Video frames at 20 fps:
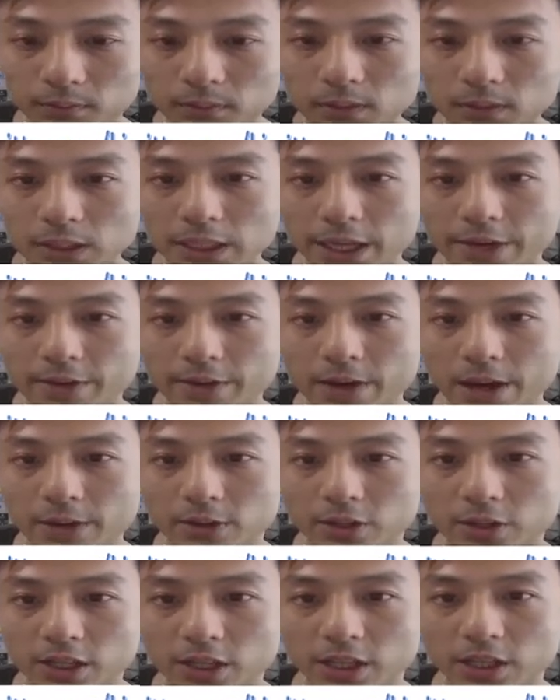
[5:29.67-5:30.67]
they will
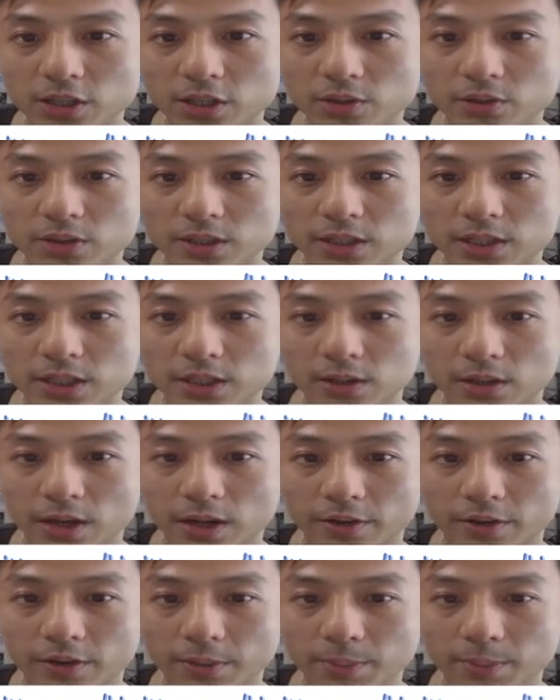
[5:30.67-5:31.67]
actually use this
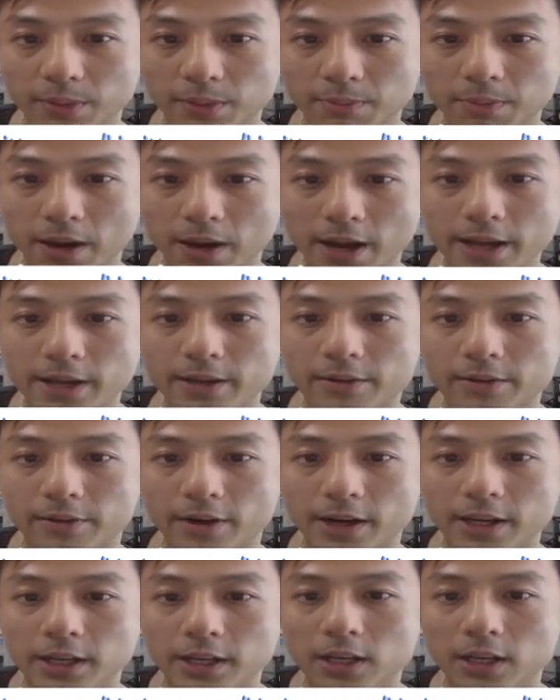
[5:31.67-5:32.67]
repeat buy,
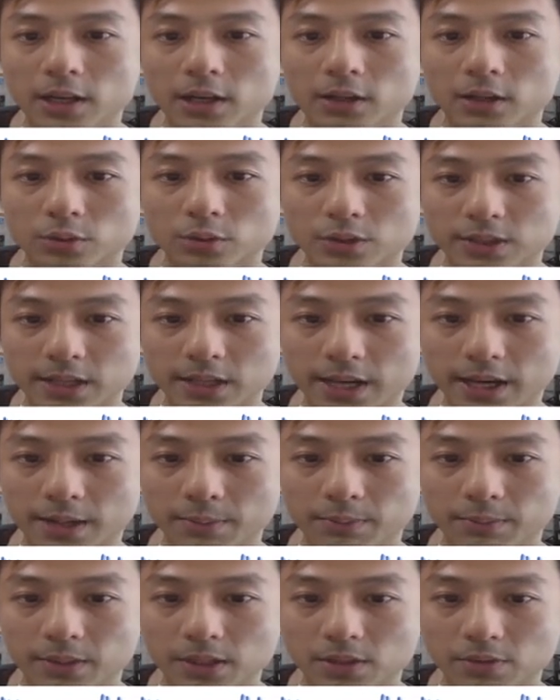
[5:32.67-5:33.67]
right, to set
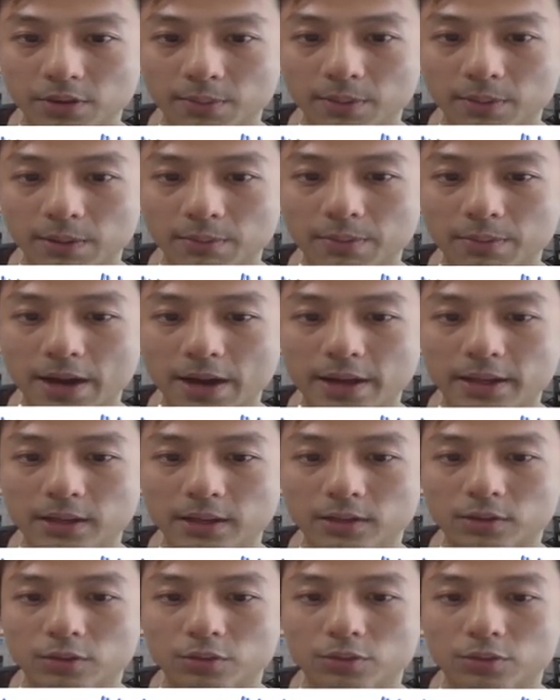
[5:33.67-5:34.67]
up this repeat buy
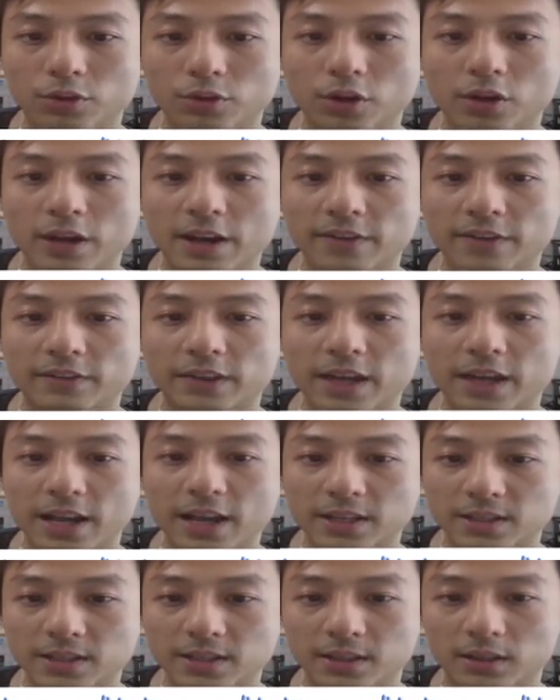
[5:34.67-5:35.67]
to not have the
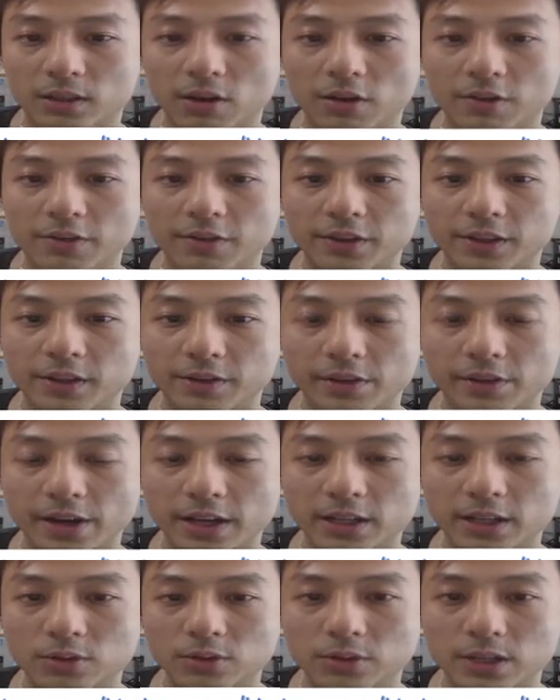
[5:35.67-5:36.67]
hassle of it,
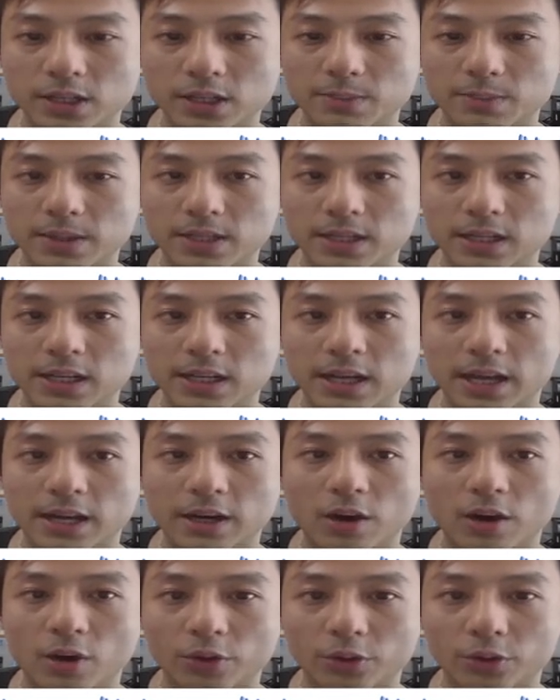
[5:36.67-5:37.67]
right? So this is basically like
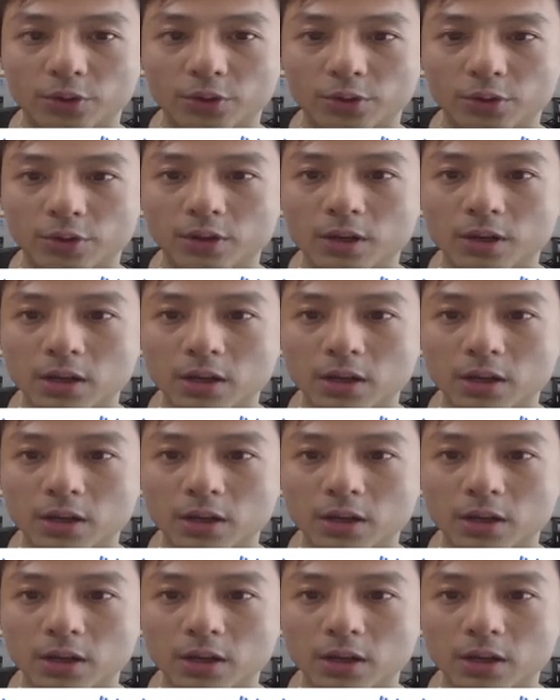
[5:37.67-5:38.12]
an auto